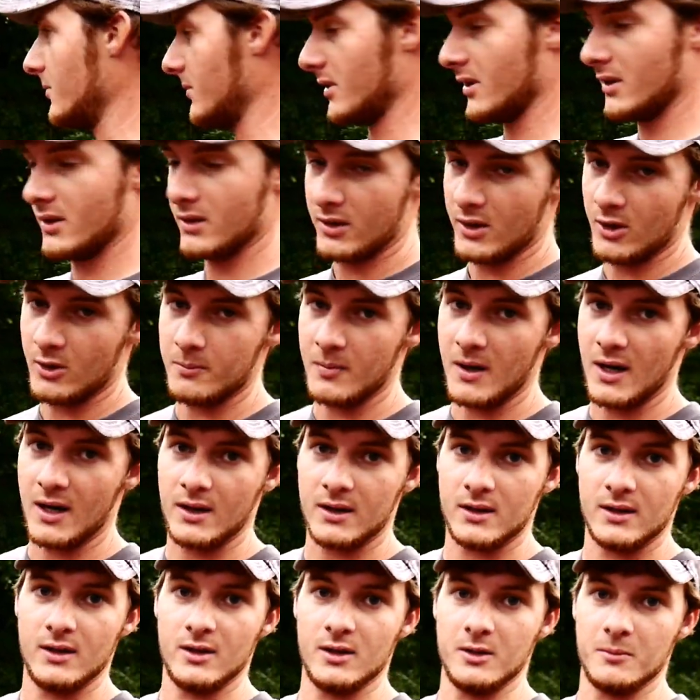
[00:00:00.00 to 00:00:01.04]
We need to go
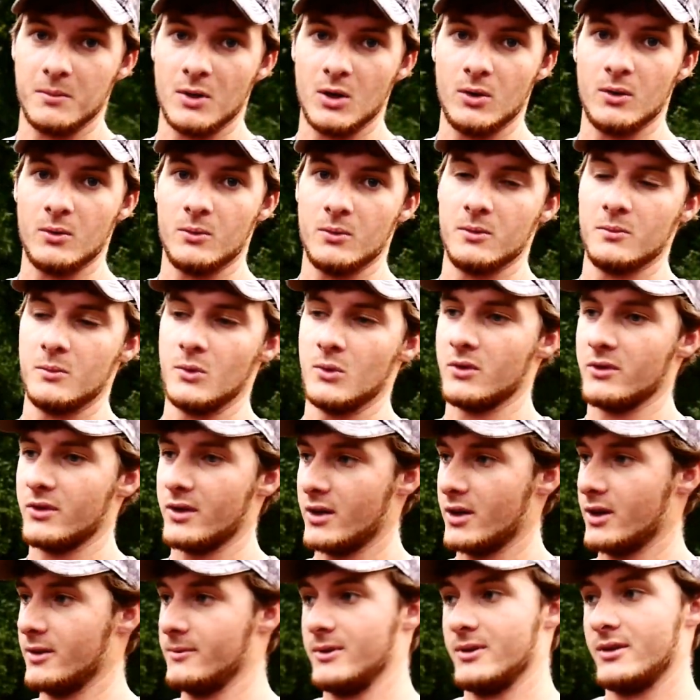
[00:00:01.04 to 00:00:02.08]
back in and mow it one more
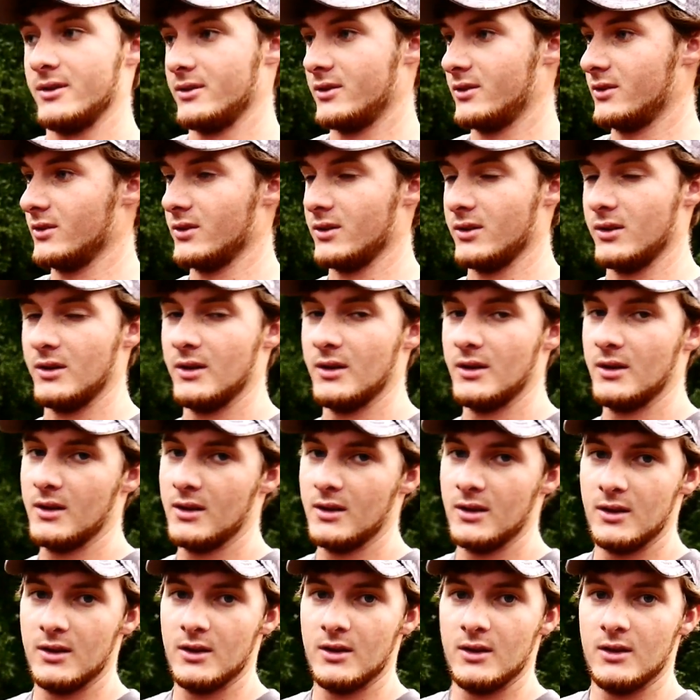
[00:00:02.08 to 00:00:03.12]
time, and it should
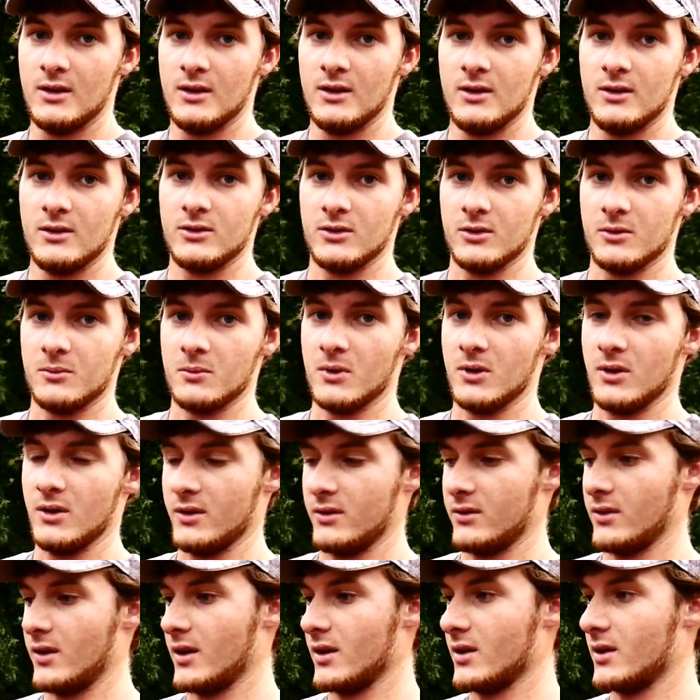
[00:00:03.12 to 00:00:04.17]
really
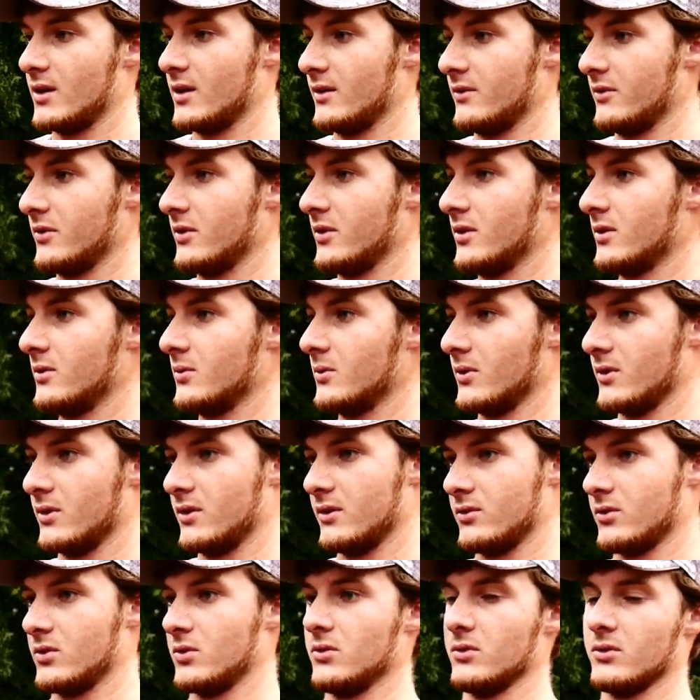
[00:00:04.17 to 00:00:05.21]
take off with
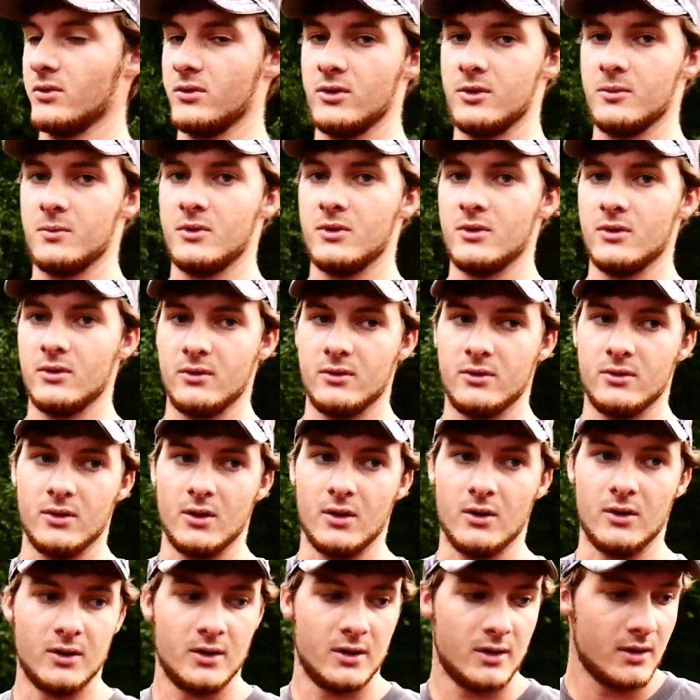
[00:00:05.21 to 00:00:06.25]
these cool temperatures.
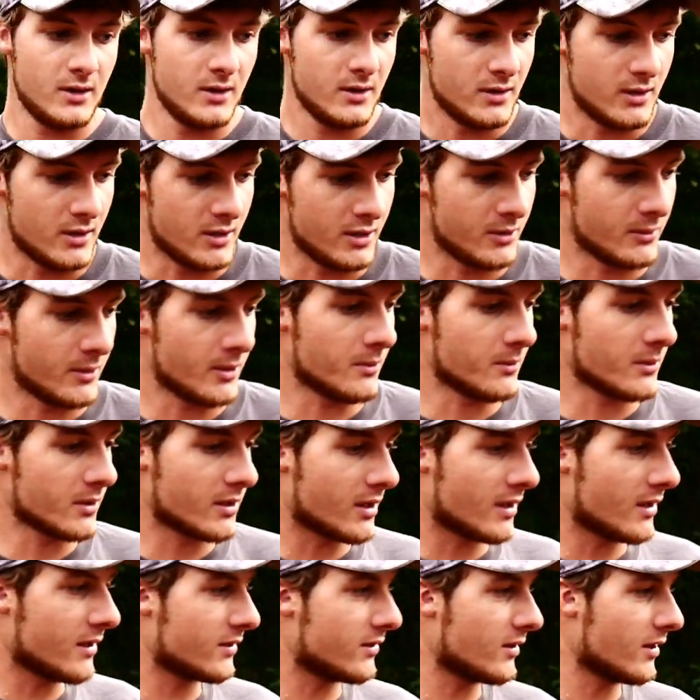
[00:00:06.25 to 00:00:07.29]
So anyway, we're
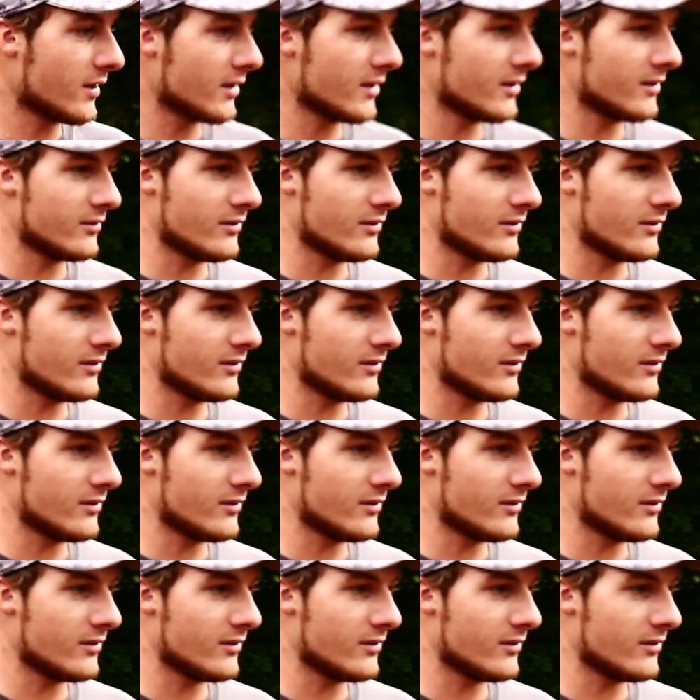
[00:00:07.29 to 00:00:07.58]
kind of taking